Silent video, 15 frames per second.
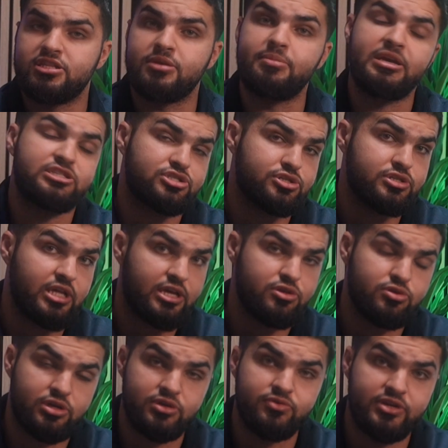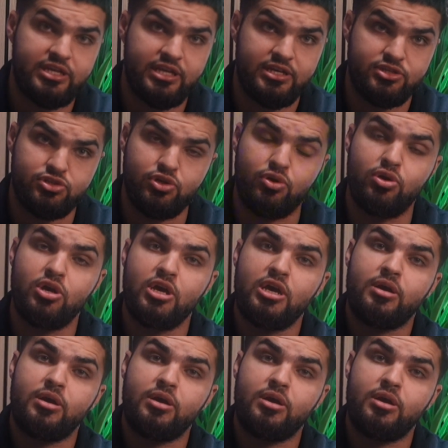to make sure that you can read it. So